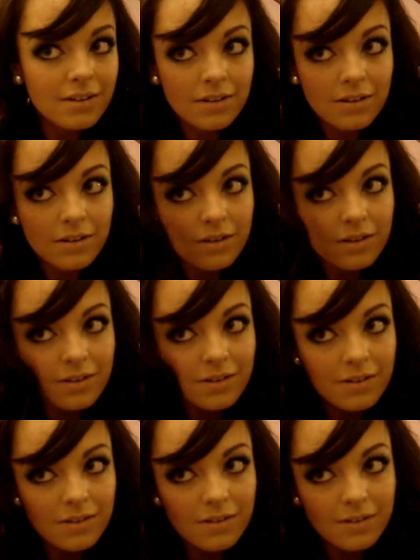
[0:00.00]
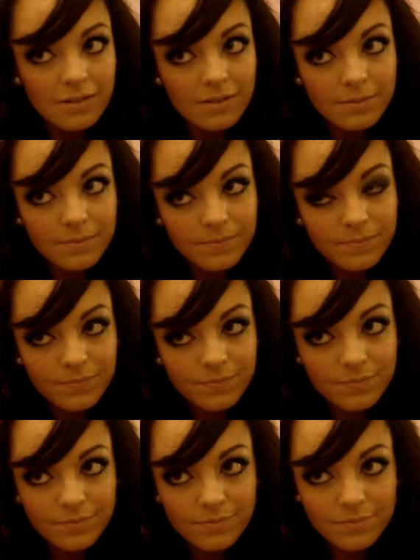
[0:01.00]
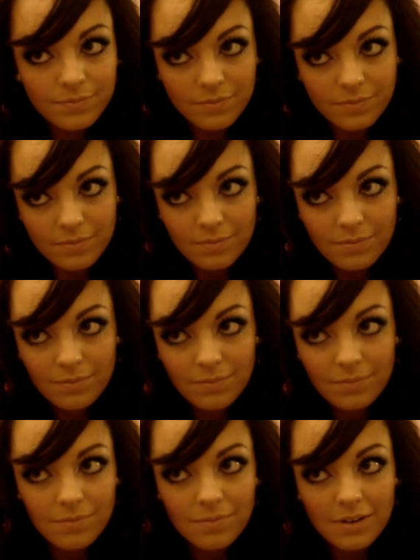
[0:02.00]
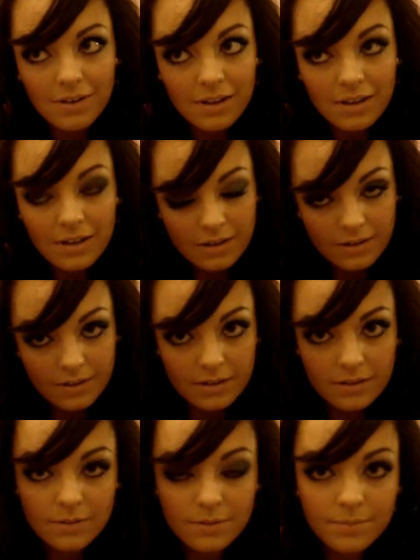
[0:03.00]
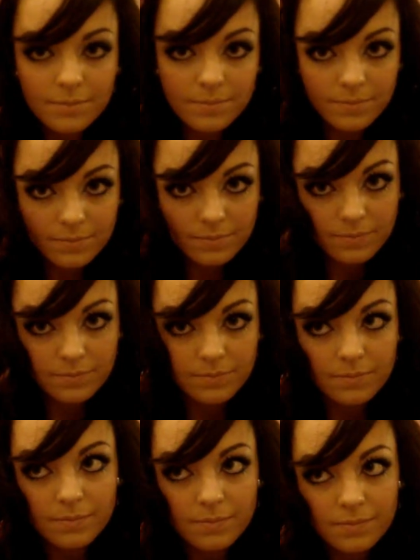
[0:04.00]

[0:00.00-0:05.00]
(no one is talking)